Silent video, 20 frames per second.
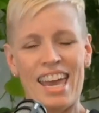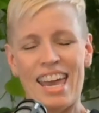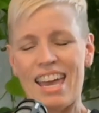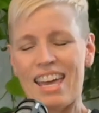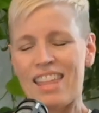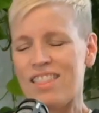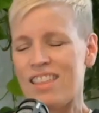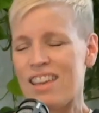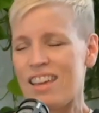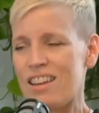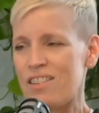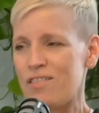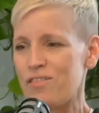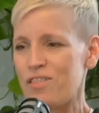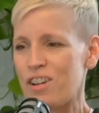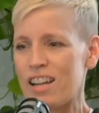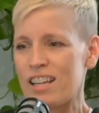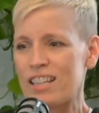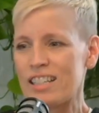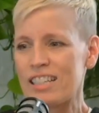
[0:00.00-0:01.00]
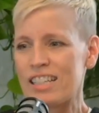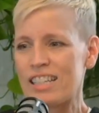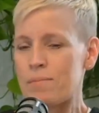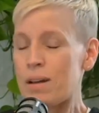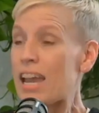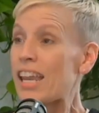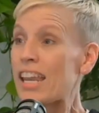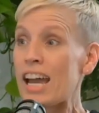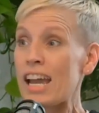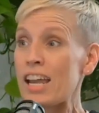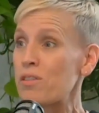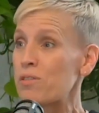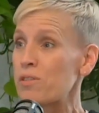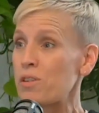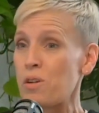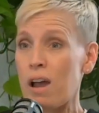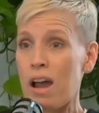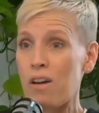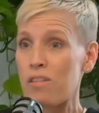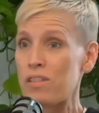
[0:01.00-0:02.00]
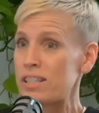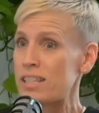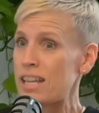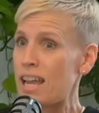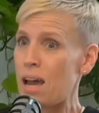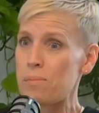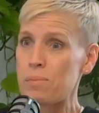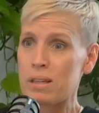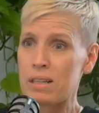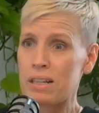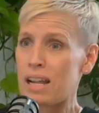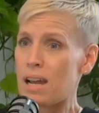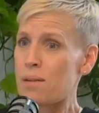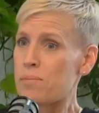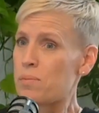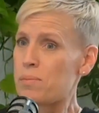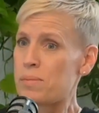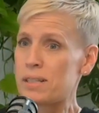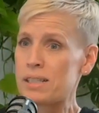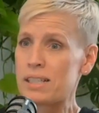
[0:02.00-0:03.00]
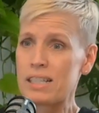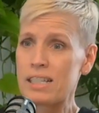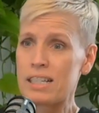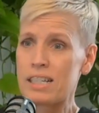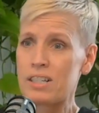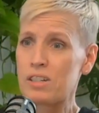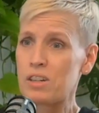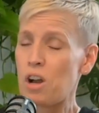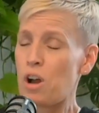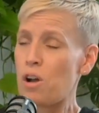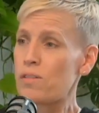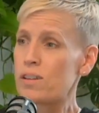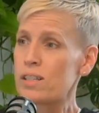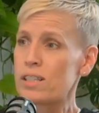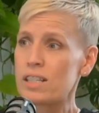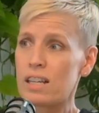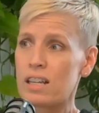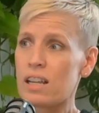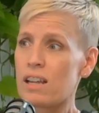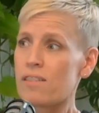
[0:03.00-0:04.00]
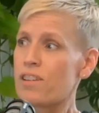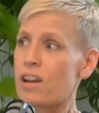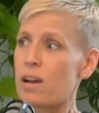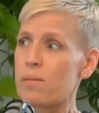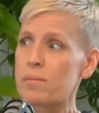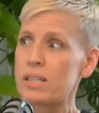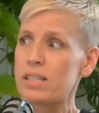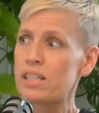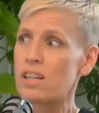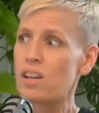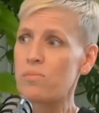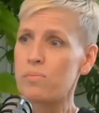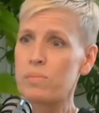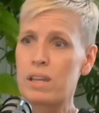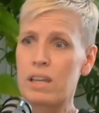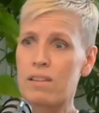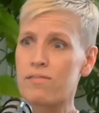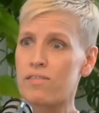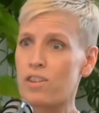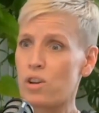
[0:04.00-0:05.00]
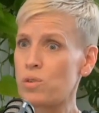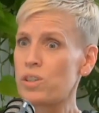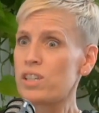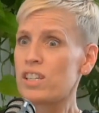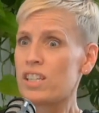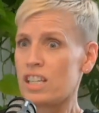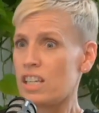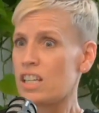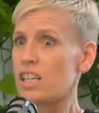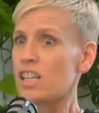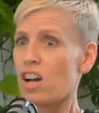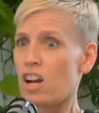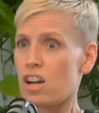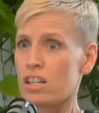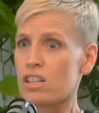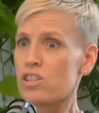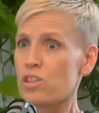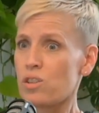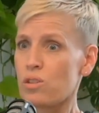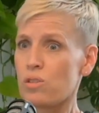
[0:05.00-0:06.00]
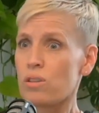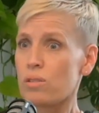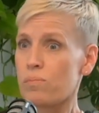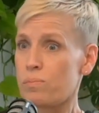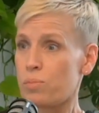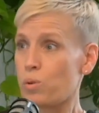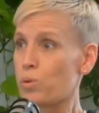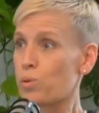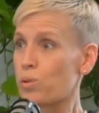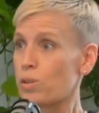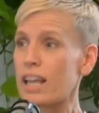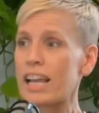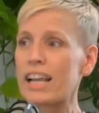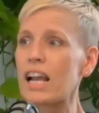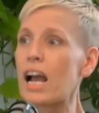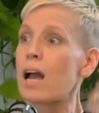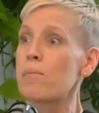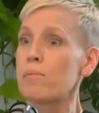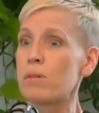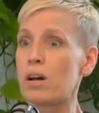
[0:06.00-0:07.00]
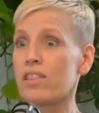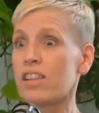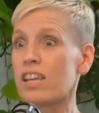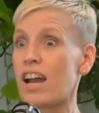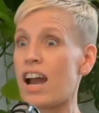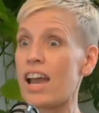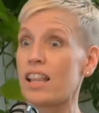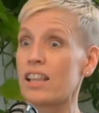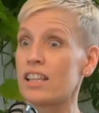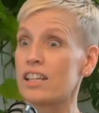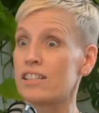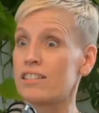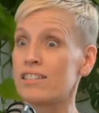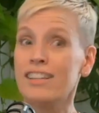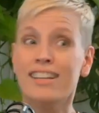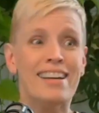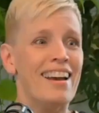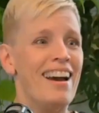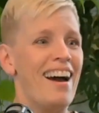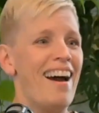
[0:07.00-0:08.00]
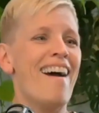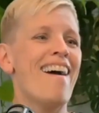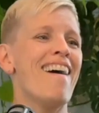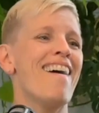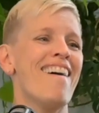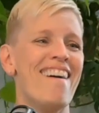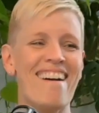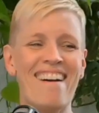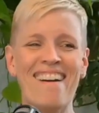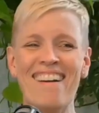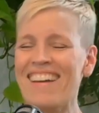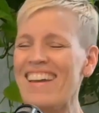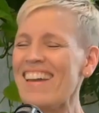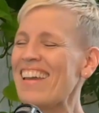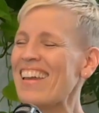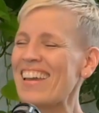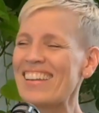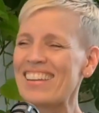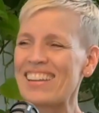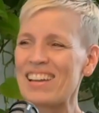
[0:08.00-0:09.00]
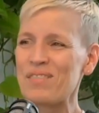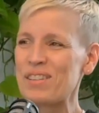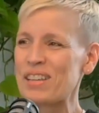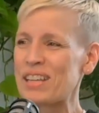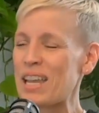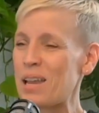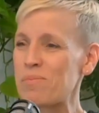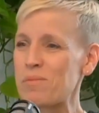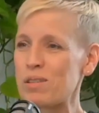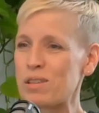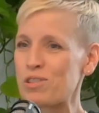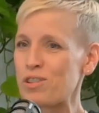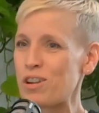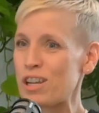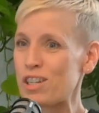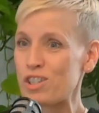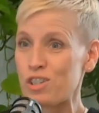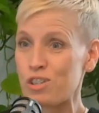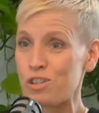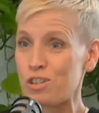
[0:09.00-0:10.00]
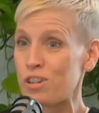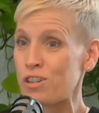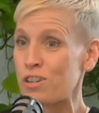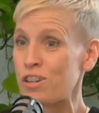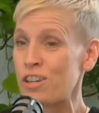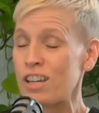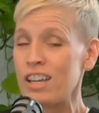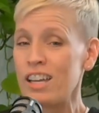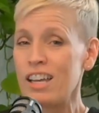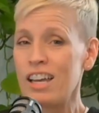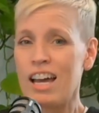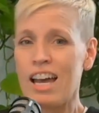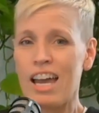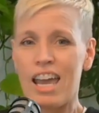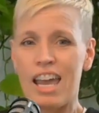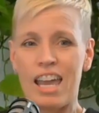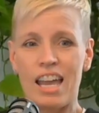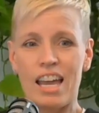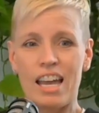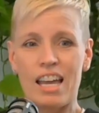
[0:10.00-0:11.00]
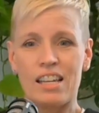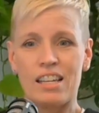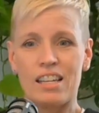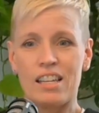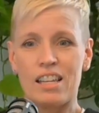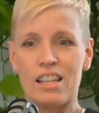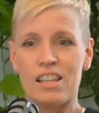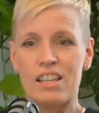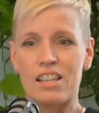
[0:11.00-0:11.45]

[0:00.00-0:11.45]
And then finally, and I don't know how this happened, a couple months later, all of a sudden I found myself being voted in onto the board. Like, I'm on the island. And I became the treasurer. And